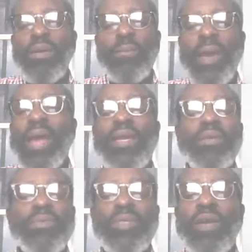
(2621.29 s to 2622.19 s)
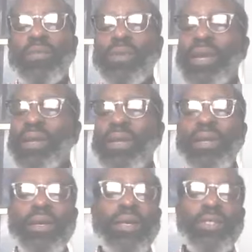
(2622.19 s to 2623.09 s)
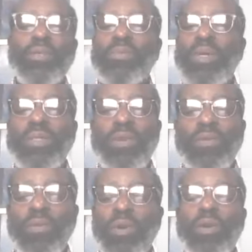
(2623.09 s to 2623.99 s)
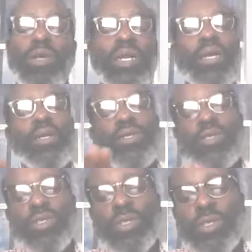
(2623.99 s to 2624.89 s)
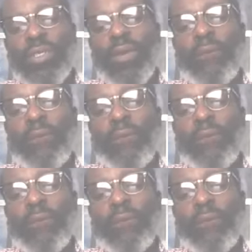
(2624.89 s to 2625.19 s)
by himself without any hustle and bustle of the world. He understood